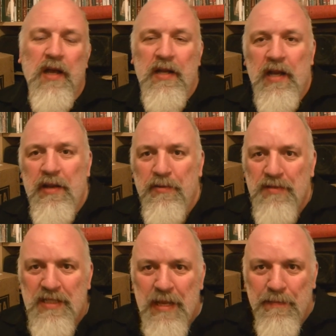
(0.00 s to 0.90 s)
and the little
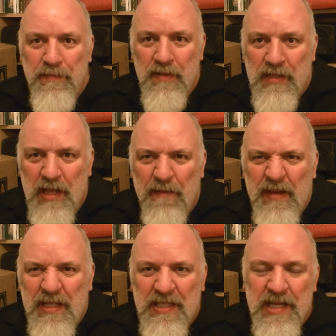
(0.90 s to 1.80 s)
zip
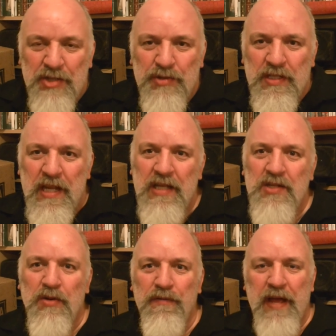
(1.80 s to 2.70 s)
lovely citrusy
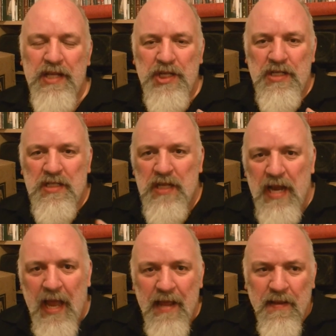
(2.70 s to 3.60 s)
sort of edges to
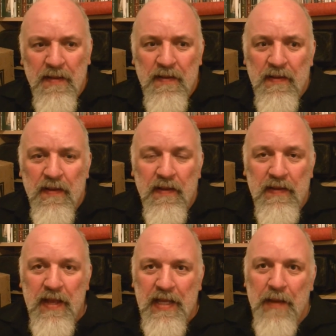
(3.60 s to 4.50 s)
that
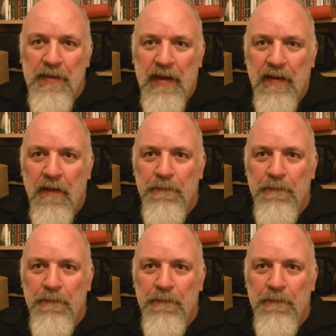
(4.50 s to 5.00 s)
they're coming in and, go,